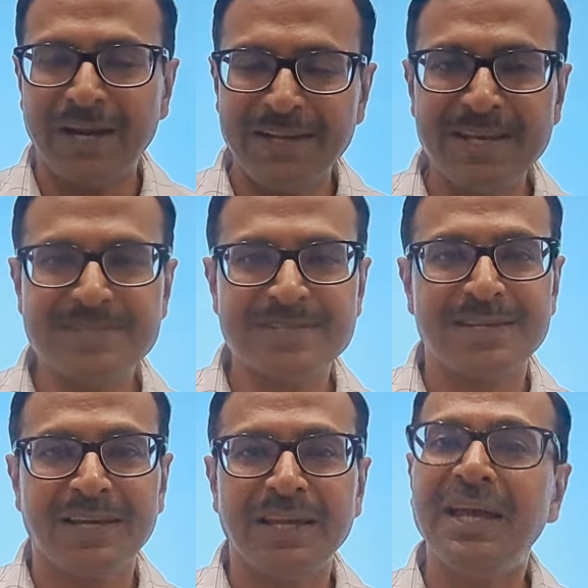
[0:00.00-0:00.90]
And yes,
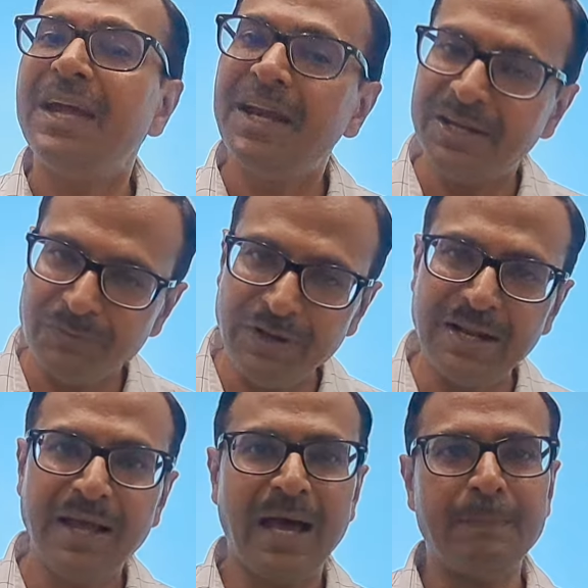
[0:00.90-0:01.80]
it
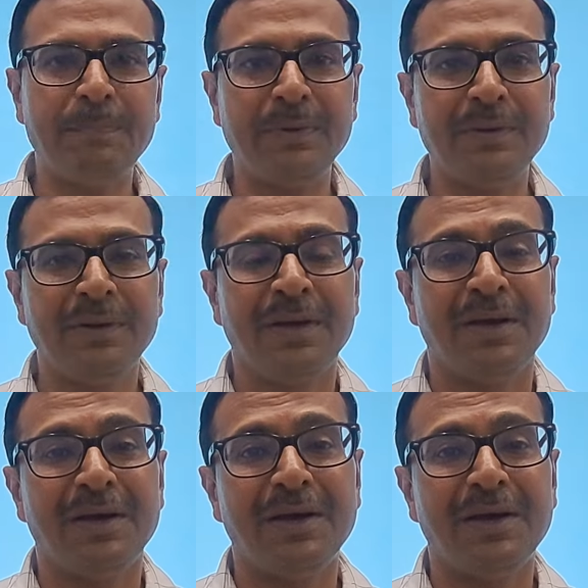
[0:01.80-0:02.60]
will happen.